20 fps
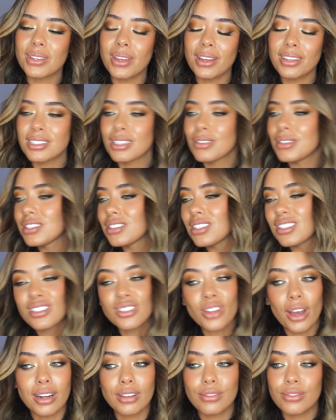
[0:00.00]
So it just
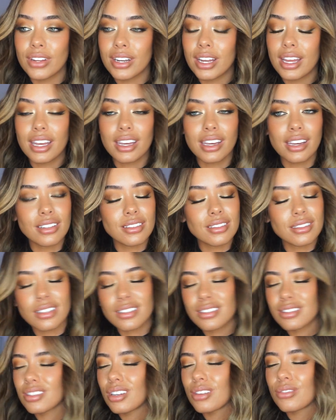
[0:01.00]
started thinning and it
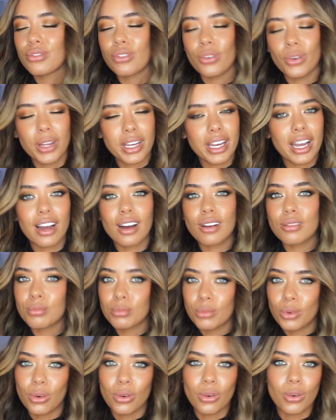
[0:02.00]
started falling out
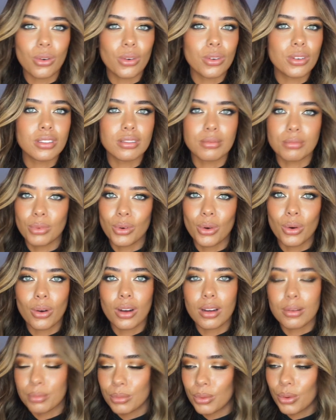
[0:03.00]
more and
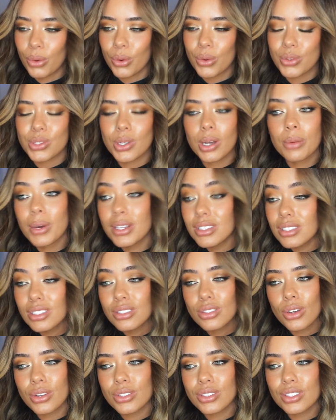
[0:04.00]
more. So I went to the
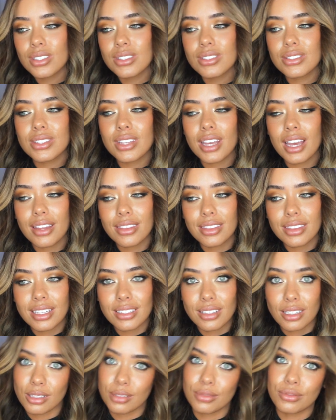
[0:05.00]
doctors and they
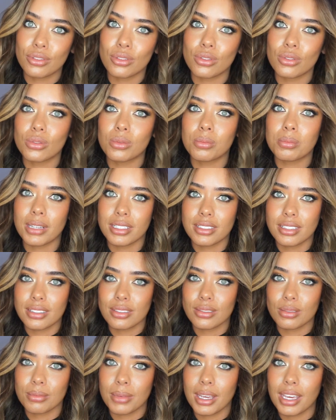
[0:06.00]
done a full blood test
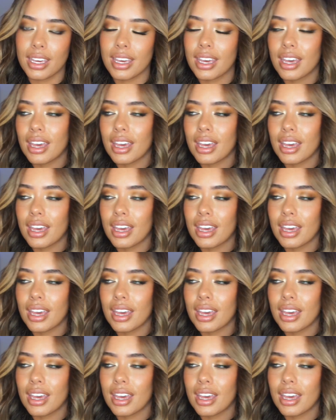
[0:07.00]
on me.